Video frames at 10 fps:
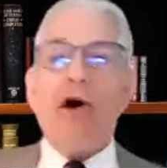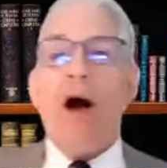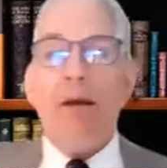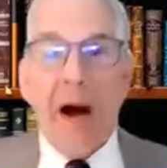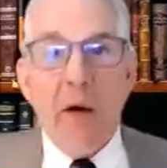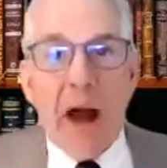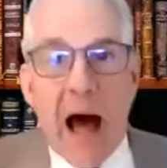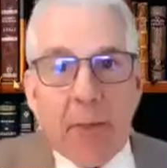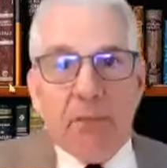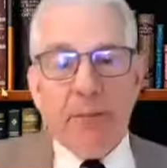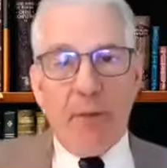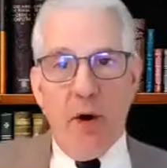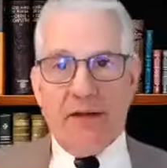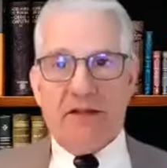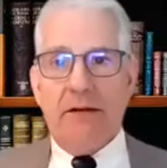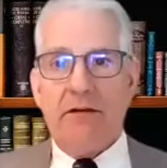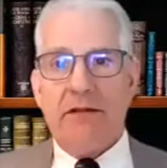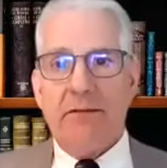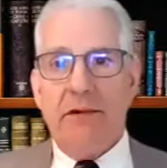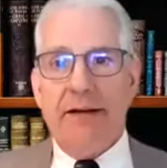We talk about
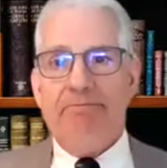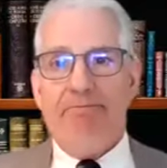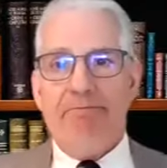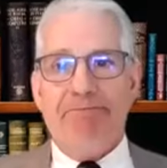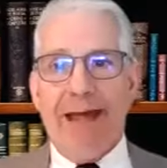omnipresence, right?